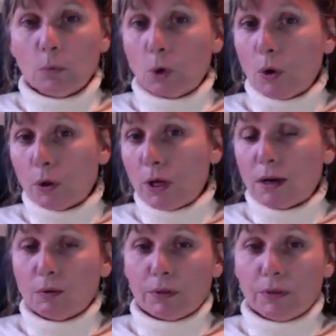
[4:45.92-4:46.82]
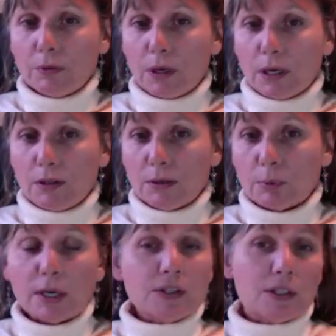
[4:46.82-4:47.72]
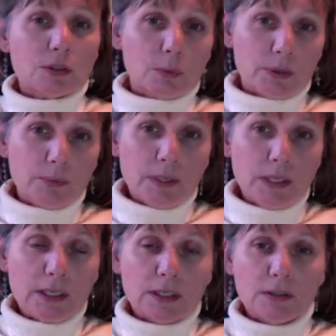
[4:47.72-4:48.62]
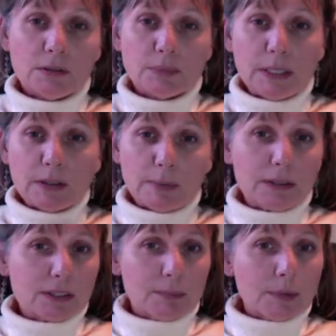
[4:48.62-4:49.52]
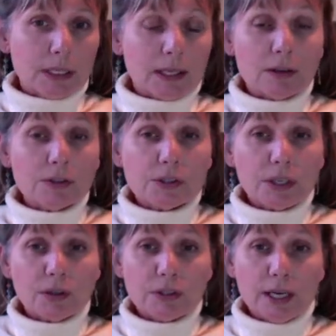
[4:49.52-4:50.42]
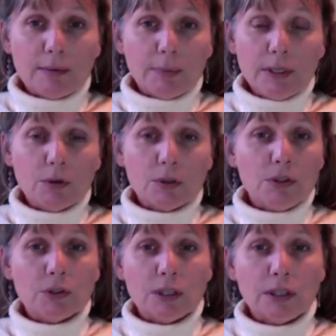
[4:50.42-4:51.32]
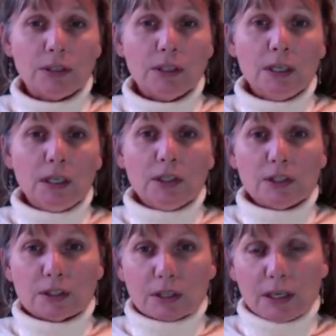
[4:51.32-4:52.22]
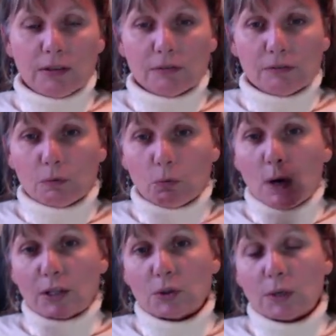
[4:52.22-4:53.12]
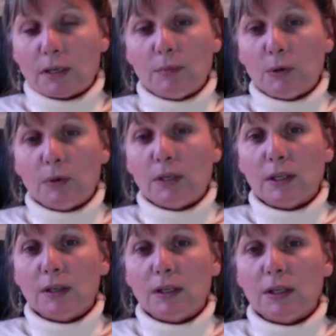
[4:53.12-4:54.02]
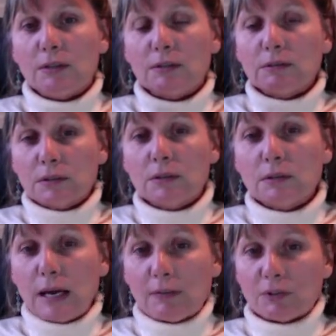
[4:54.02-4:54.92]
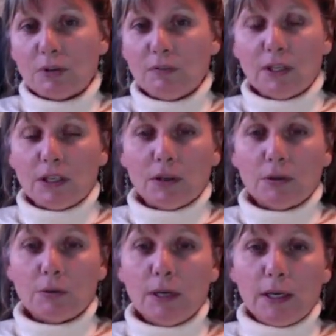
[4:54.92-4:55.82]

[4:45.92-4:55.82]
go along the process with me and speak about something else that you're tapping, or you can just kind of watch what I'm doing and then after the video